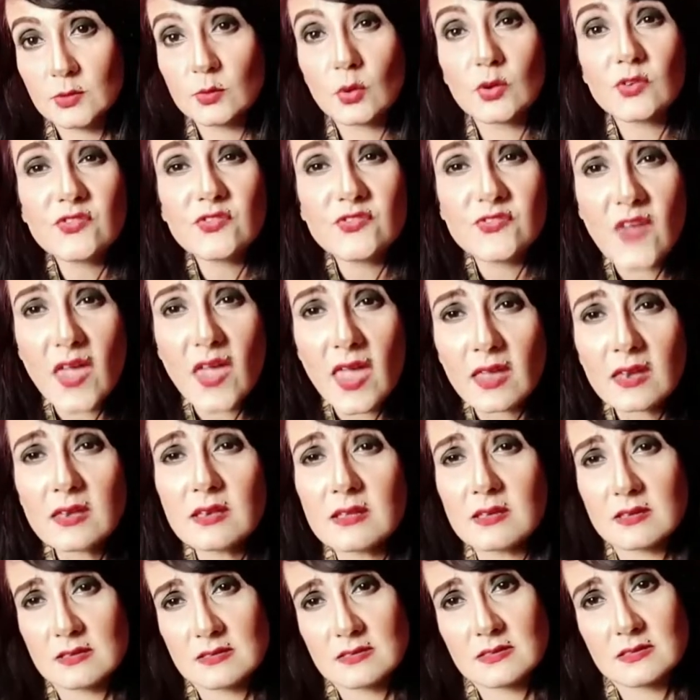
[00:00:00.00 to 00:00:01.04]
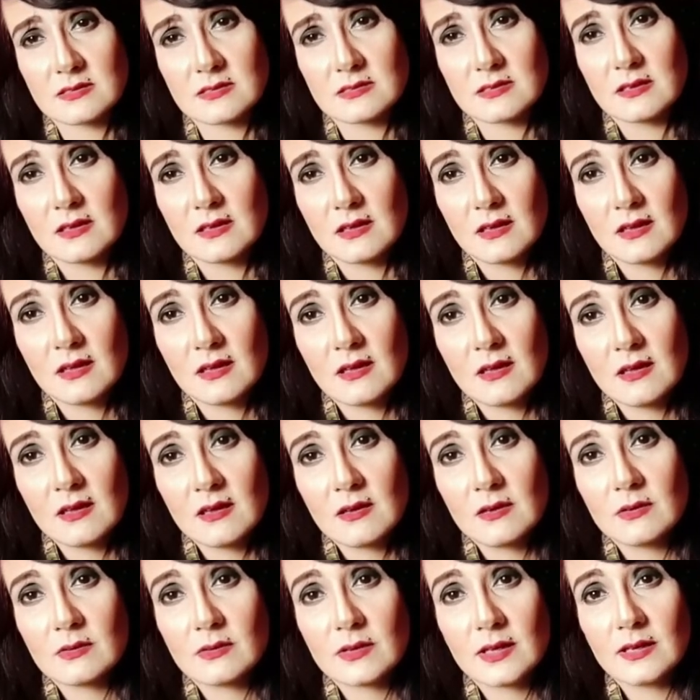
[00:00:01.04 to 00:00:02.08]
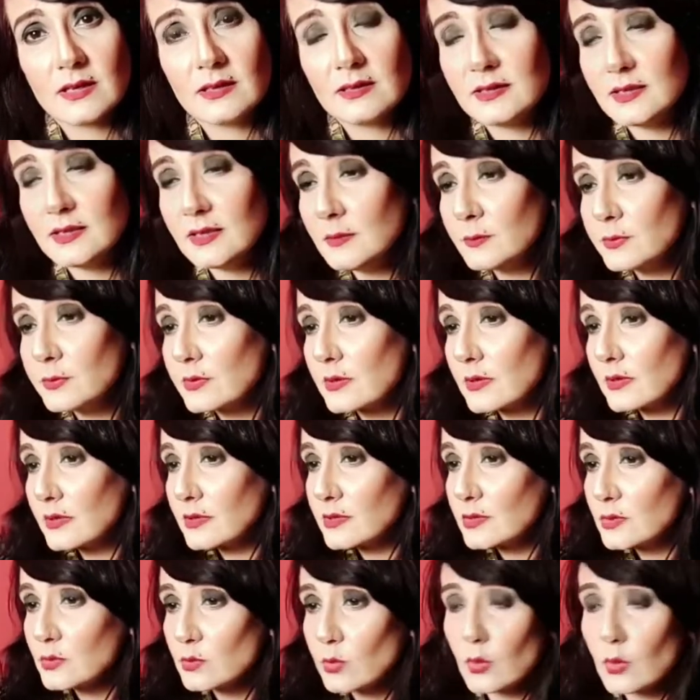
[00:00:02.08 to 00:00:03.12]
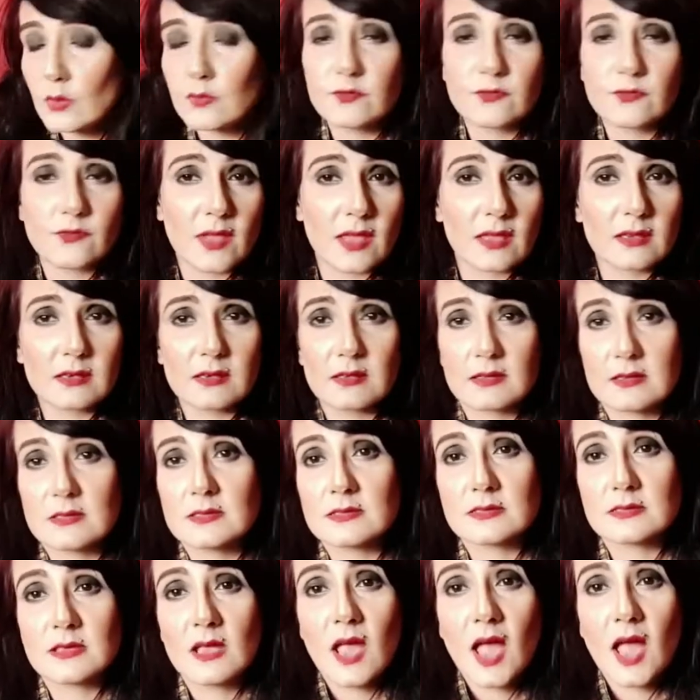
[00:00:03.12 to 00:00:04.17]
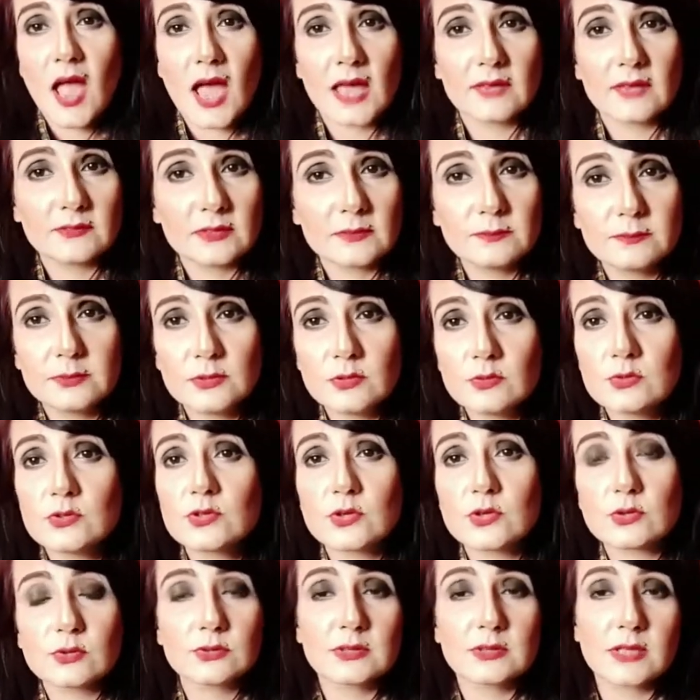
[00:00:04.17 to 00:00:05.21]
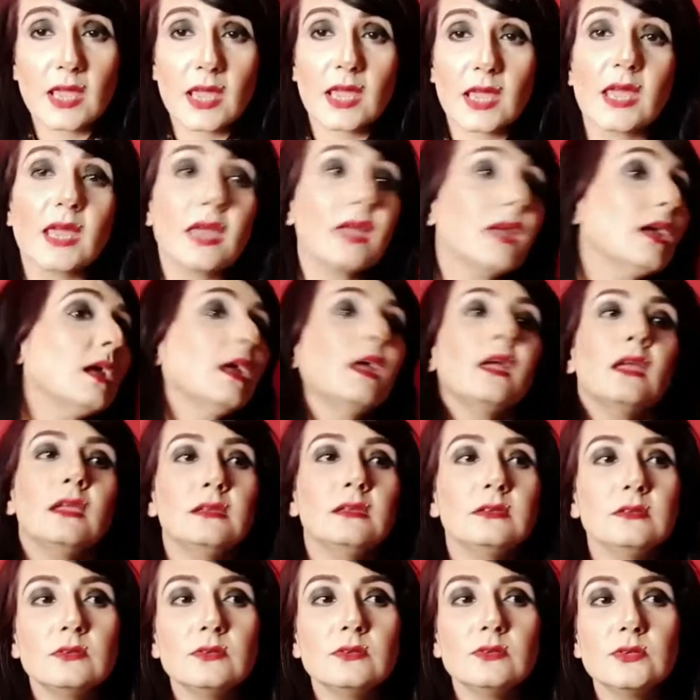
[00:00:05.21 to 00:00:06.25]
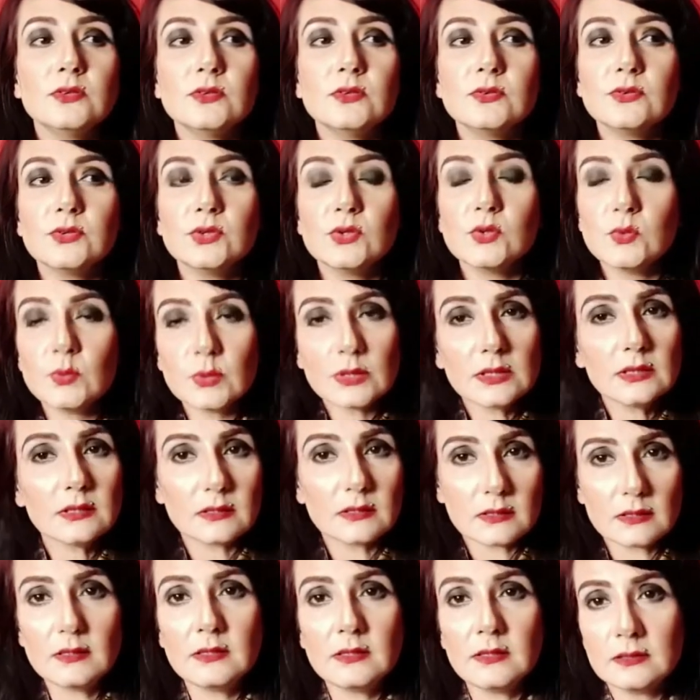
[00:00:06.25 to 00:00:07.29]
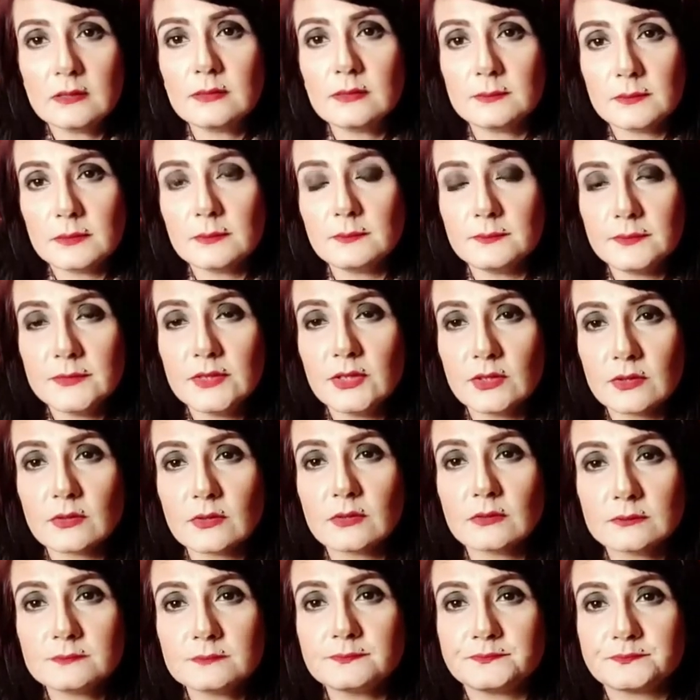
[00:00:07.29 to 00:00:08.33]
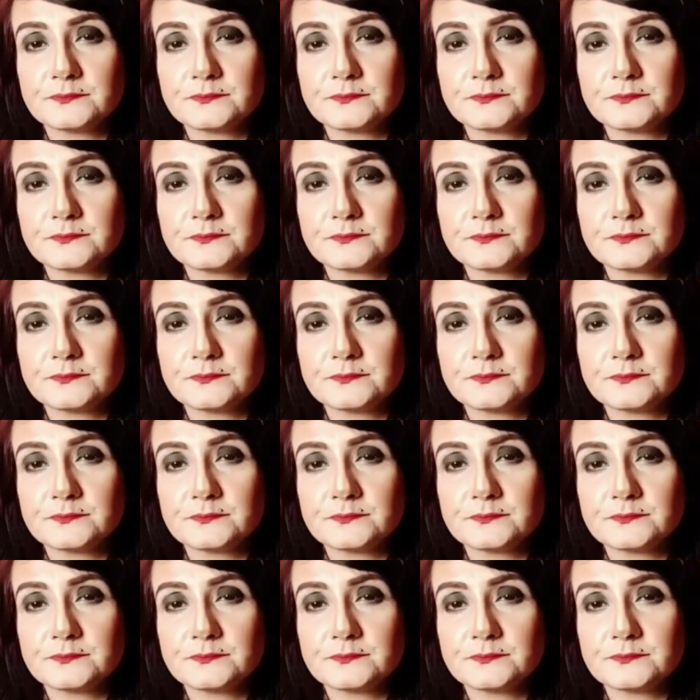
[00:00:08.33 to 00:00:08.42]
You want fairness. Okay, Libra, you want fairness. And with Pluto there, you will, you know,